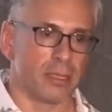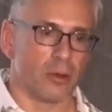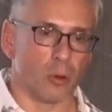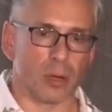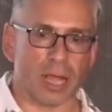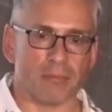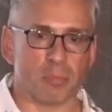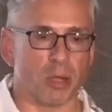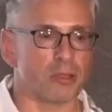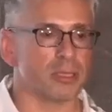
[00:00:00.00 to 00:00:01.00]
or have
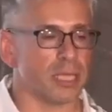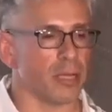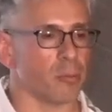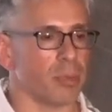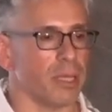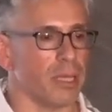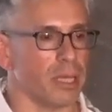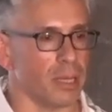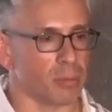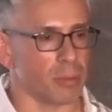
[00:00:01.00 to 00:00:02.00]
post ERP
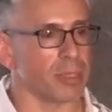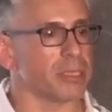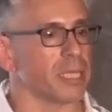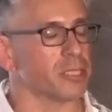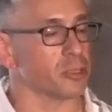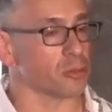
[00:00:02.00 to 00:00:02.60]
implementation